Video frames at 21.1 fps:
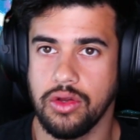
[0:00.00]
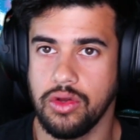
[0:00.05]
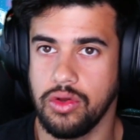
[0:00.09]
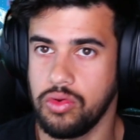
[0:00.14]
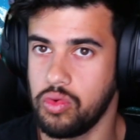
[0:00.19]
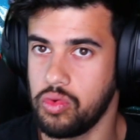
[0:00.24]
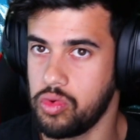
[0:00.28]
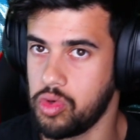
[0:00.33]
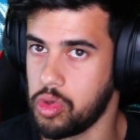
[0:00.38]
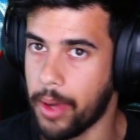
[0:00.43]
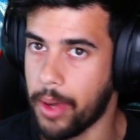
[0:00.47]

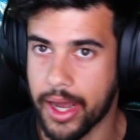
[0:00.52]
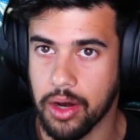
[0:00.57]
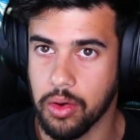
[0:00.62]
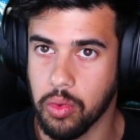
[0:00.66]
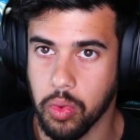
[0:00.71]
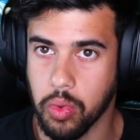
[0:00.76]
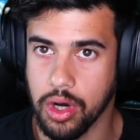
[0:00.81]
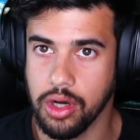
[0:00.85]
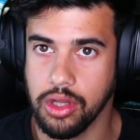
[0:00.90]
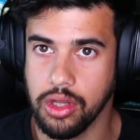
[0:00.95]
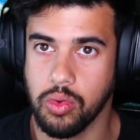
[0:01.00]
no matter
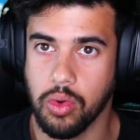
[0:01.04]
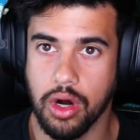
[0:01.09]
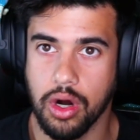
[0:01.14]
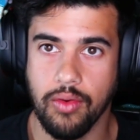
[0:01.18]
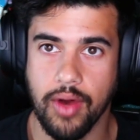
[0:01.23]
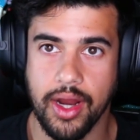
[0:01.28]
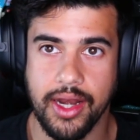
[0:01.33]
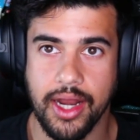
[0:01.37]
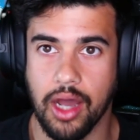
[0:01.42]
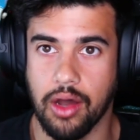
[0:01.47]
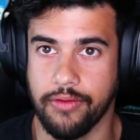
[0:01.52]
where you are
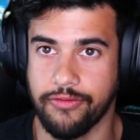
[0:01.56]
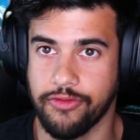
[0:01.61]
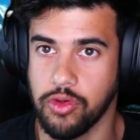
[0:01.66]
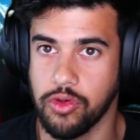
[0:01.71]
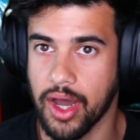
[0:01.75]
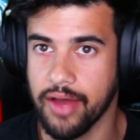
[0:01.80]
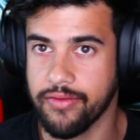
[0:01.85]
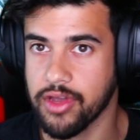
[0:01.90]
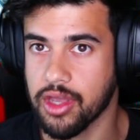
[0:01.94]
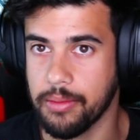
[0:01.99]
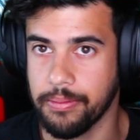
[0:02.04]
right now. If you
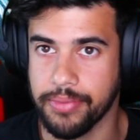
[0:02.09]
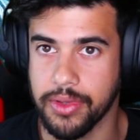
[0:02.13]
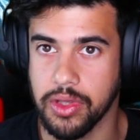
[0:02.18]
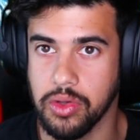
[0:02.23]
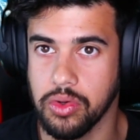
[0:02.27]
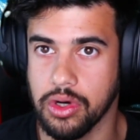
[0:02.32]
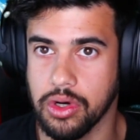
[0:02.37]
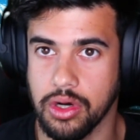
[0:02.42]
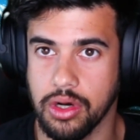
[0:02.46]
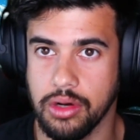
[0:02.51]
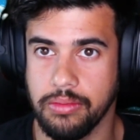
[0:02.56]
have a
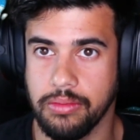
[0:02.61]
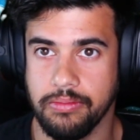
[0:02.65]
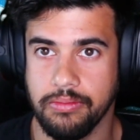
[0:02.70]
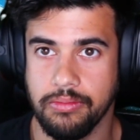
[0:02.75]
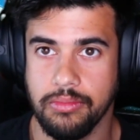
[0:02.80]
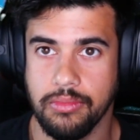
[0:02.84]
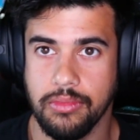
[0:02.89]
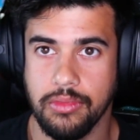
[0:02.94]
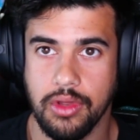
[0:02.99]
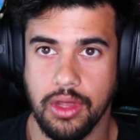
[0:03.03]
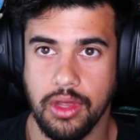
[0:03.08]
computer
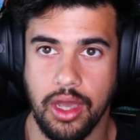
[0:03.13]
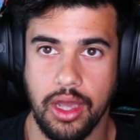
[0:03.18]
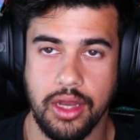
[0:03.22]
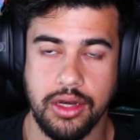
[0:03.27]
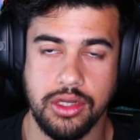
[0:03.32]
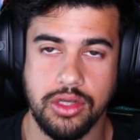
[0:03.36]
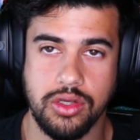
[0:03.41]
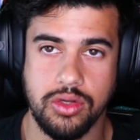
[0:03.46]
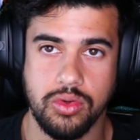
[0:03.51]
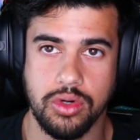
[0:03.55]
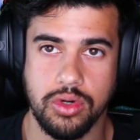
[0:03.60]
and
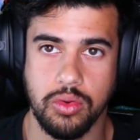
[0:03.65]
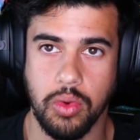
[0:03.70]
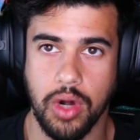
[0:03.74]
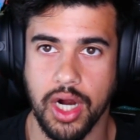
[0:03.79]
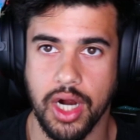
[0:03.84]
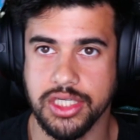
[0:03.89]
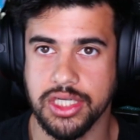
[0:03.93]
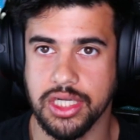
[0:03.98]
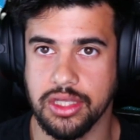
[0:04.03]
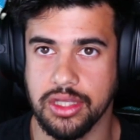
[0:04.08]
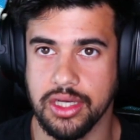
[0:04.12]
you are
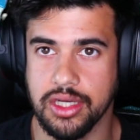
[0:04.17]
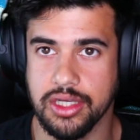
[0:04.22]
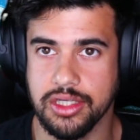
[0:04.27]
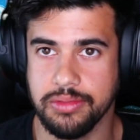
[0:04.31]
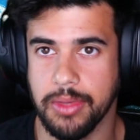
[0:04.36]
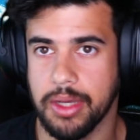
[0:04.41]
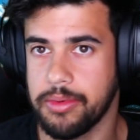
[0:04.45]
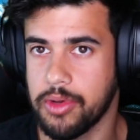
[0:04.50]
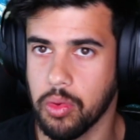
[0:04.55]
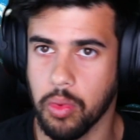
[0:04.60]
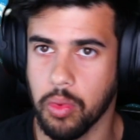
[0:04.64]
watching this,
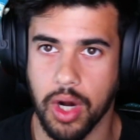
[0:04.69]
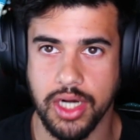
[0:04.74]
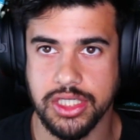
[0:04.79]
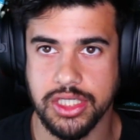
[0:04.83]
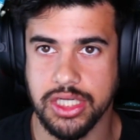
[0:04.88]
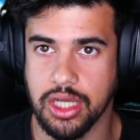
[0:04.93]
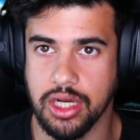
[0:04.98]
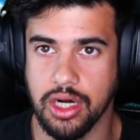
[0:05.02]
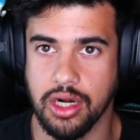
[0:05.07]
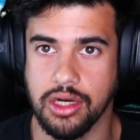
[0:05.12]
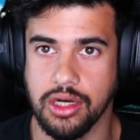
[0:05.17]
maybe you're watching
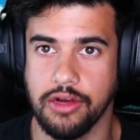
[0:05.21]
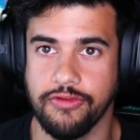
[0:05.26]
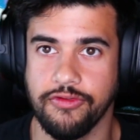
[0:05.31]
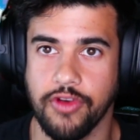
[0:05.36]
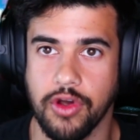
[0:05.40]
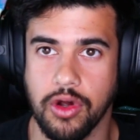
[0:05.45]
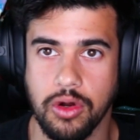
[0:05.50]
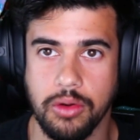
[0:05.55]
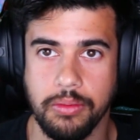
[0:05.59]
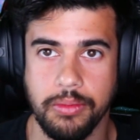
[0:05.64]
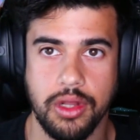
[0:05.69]
it on your
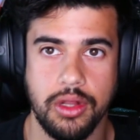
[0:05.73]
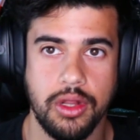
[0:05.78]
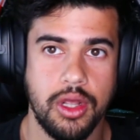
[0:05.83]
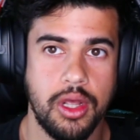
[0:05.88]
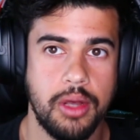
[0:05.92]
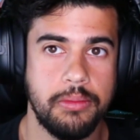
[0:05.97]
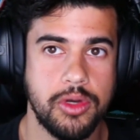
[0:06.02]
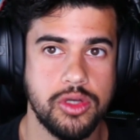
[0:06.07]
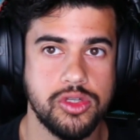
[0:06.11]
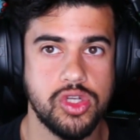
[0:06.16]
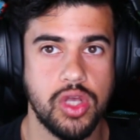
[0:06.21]
phone, but
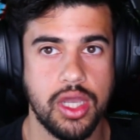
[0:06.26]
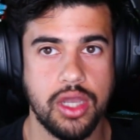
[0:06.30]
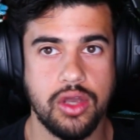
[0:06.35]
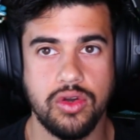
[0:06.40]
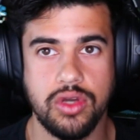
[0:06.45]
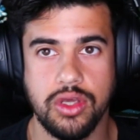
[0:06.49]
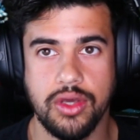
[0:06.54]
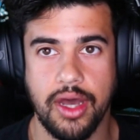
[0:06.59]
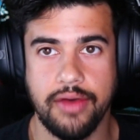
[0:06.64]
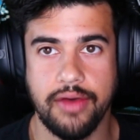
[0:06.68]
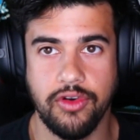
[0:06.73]
most likely
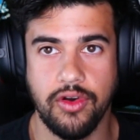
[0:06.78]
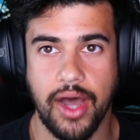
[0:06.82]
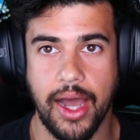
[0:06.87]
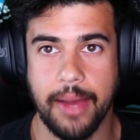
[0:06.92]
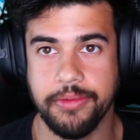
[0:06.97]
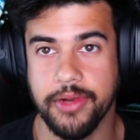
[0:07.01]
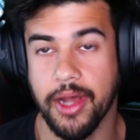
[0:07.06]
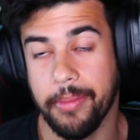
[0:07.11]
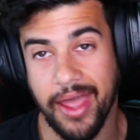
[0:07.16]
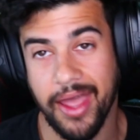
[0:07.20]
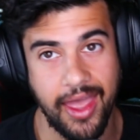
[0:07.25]
you have a
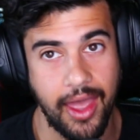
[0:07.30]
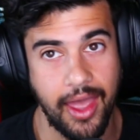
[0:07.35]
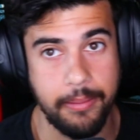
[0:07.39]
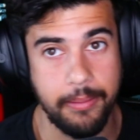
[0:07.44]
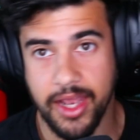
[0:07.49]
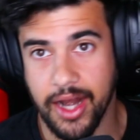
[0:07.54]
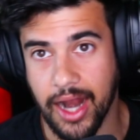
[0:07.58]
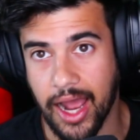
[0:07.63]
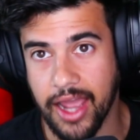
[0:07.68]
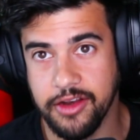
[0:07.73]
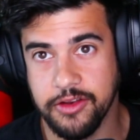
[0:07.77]
laptop. I
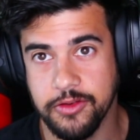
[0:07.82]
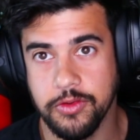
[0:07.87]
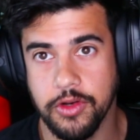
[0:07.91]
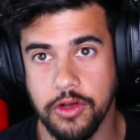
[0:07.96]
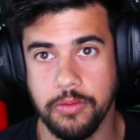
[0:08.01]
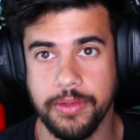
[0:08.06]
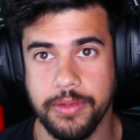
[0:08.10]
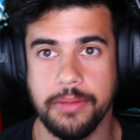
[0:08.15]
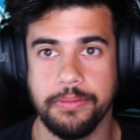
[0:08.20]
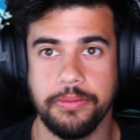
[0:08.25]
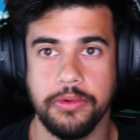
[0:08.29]
mean, I do know
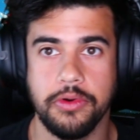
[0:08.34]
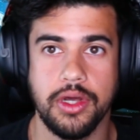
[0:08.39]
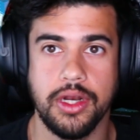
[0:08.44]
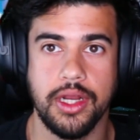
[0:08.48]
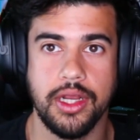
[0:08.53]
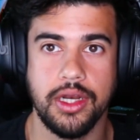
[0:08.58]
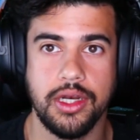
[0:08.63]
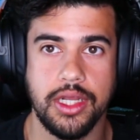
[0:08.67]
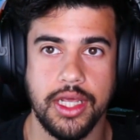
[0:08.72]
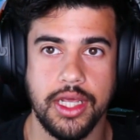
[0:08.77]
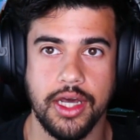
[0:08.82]
people in
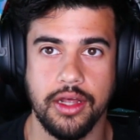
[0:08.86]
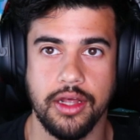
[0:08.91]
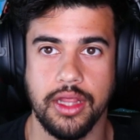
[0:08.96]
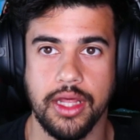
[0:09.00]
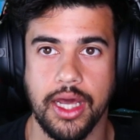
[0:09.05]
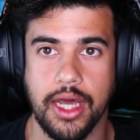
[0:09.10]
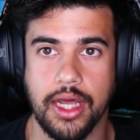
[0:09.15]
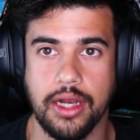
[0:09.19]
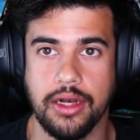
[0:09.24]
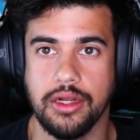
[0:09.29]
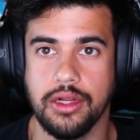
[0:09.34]
India
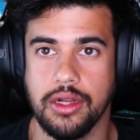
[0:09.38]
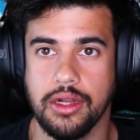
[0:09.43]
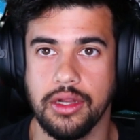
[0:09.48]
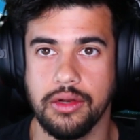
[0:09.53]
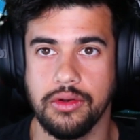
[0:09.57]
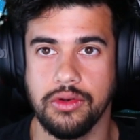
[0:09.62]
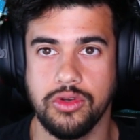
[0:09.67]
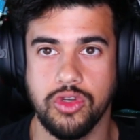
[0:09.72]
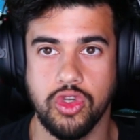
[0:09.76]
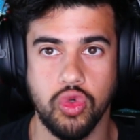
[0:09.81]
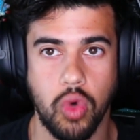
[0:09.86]
that
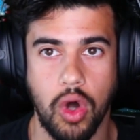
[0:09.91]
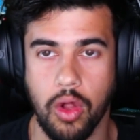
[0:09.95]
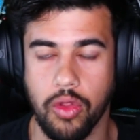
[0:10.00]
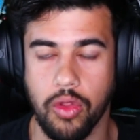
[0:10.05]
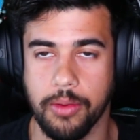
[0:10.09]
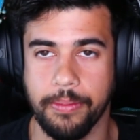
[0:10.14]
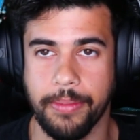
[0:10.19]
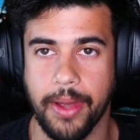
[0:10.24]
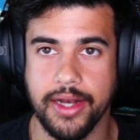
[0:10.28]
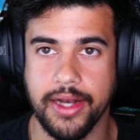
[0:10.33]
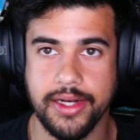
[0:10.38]
do all their
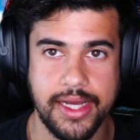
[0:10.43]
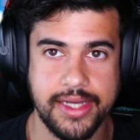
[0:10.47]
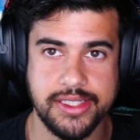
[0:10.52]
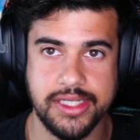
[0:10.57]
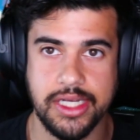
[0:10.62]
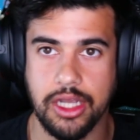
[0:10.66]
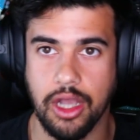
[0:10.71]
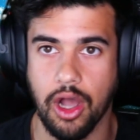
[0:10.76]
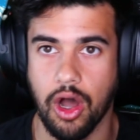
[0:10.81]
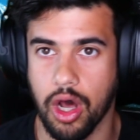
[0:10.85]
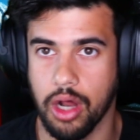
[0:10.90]
pen
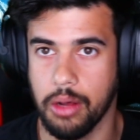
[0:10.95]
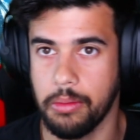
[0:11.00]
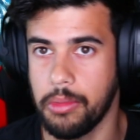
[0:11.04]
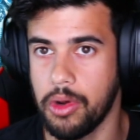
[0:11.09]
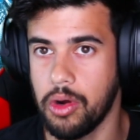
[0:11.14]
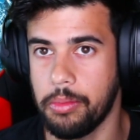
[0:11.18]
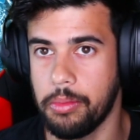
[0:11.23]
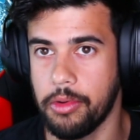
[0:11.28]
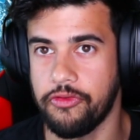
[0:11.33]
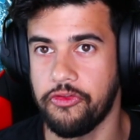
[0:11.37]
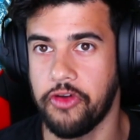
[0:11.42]
testing on a
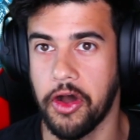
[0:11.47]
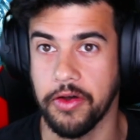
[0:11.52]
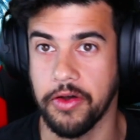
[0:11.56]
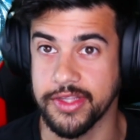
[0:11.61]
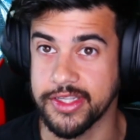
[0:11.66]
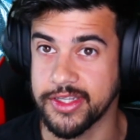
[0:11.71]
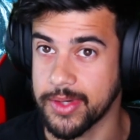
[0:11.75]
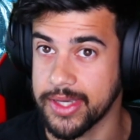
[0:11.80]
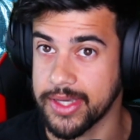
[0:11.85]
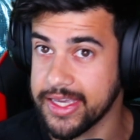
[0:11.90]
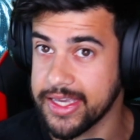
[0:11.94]
mobile phone.
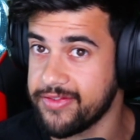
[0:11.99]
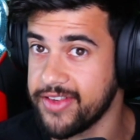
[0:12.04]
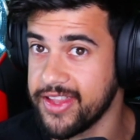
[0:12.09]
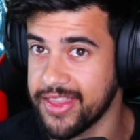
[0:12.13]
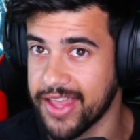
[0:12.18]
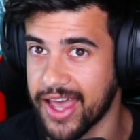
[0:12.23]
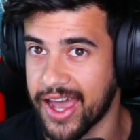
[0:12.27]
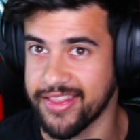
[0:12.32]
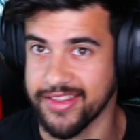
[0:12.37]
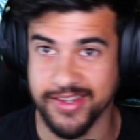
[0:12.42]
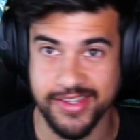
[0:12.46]
So even
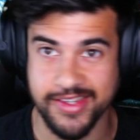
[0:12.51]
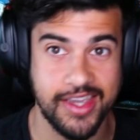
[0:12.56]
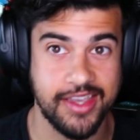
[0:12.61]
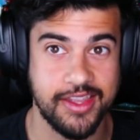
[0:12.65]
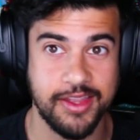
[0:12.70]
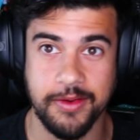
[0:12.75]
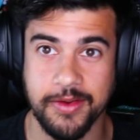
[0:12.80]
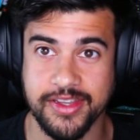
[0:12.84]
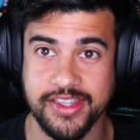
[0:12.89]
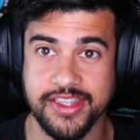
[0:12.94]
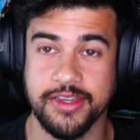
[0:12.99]
that, there's like
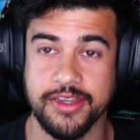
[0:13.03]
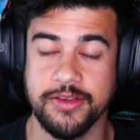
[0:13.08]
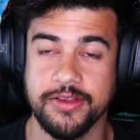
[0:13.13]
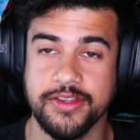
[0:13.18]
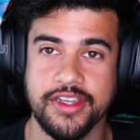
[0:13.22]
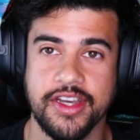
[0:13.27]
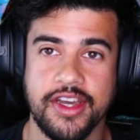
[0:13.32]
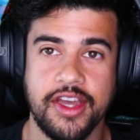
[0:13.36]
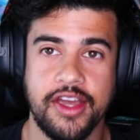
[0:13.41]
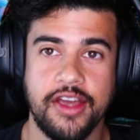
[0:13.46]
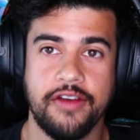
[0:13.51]
no excuse
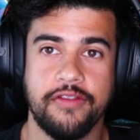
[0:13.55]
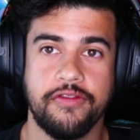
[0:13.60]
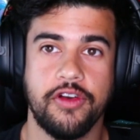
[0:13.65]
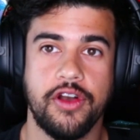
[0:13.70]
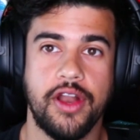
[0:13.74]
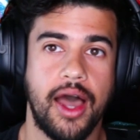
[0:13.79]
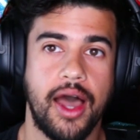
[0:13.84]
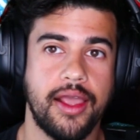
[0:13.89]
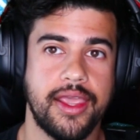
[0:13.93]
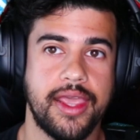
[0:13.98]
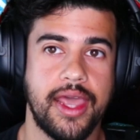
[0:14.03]
for
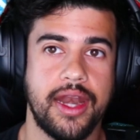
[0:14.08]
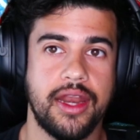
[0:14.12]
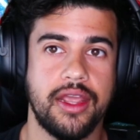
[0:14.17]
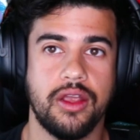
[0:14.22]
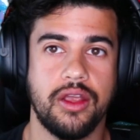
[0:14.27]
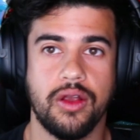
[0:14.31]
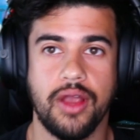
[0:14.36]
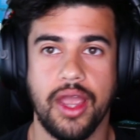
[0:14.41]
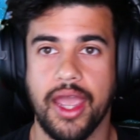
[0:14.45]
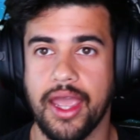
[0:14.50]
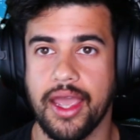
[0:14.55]
not getting
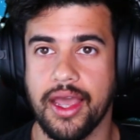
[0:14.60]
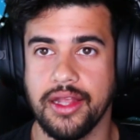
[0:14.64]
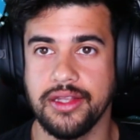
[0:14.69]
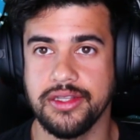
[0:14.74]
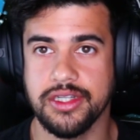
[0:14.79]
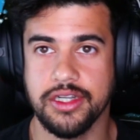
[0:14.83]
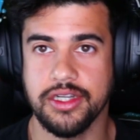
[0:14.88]
your hands